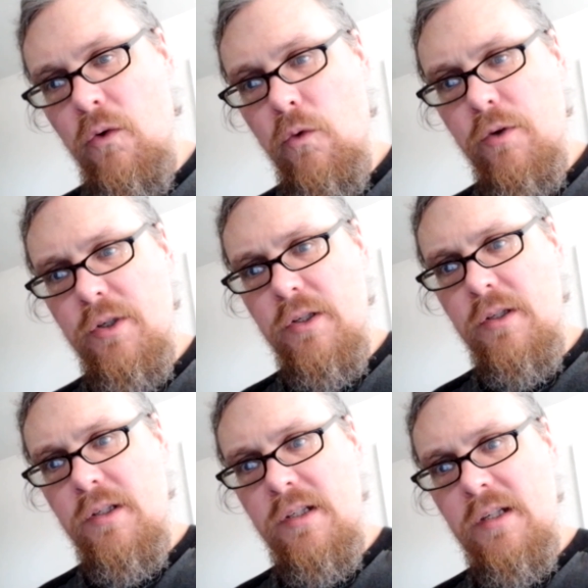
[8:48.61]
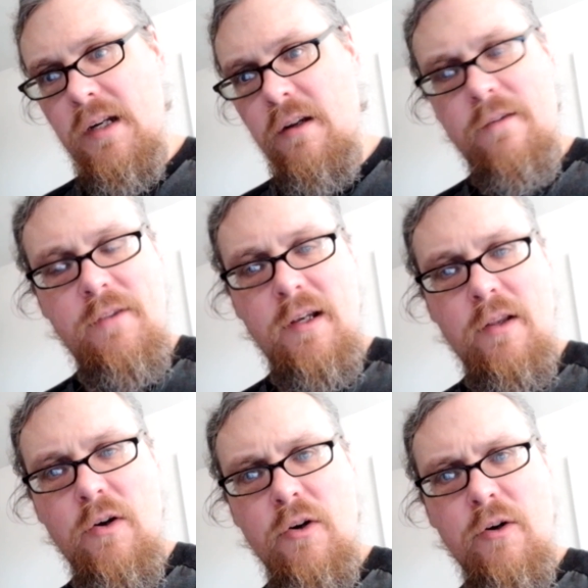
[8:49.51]
or just send off the
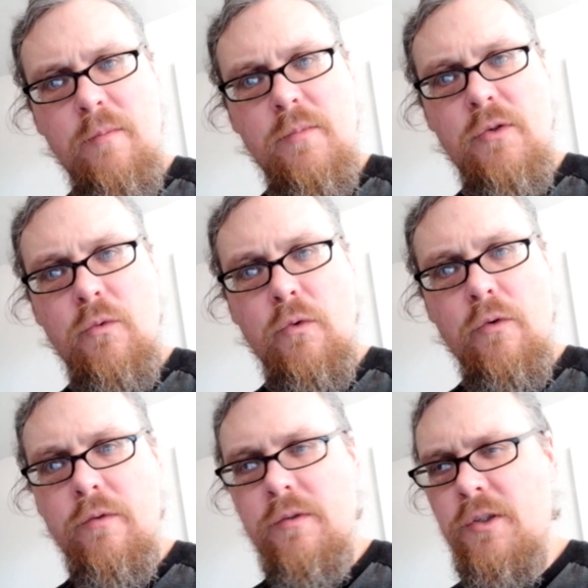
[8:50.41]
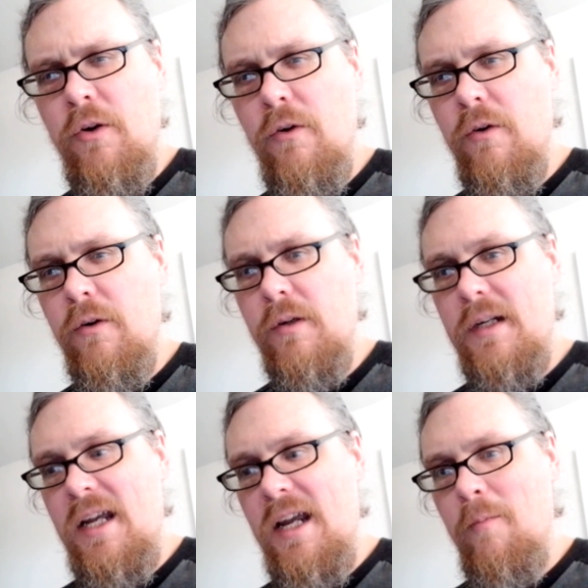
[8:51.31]
alarms, or turn
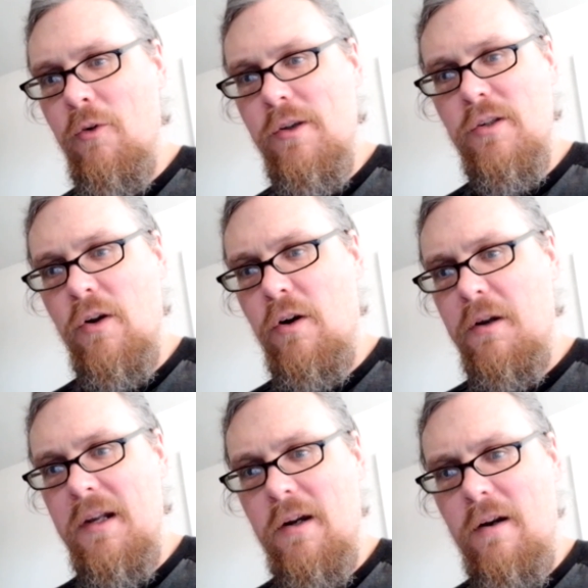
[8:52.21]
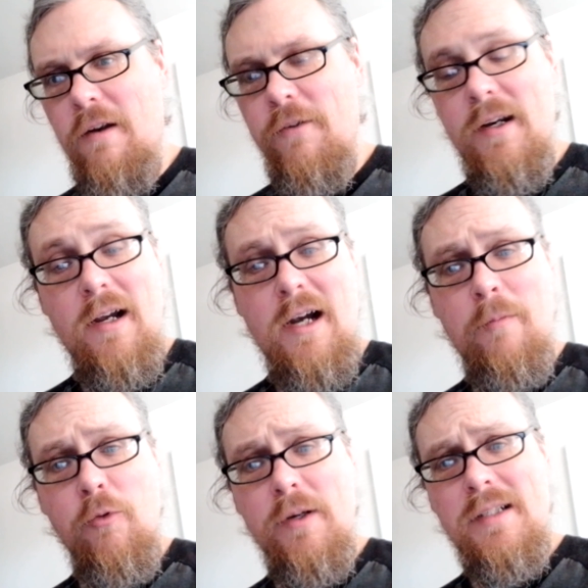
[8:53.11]
cameras on and off at
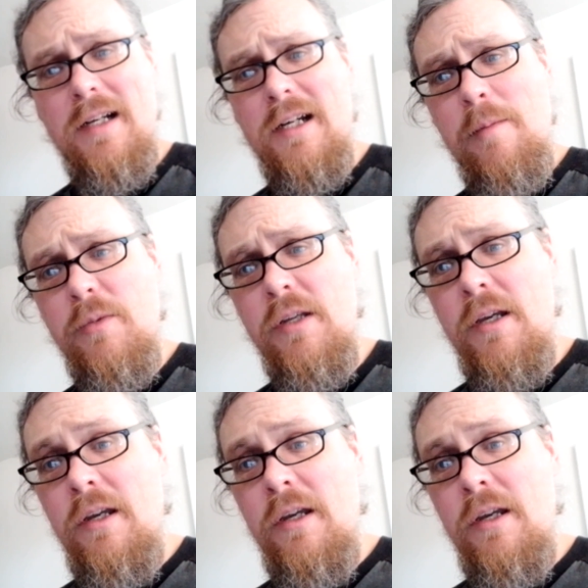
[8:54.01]
operant times,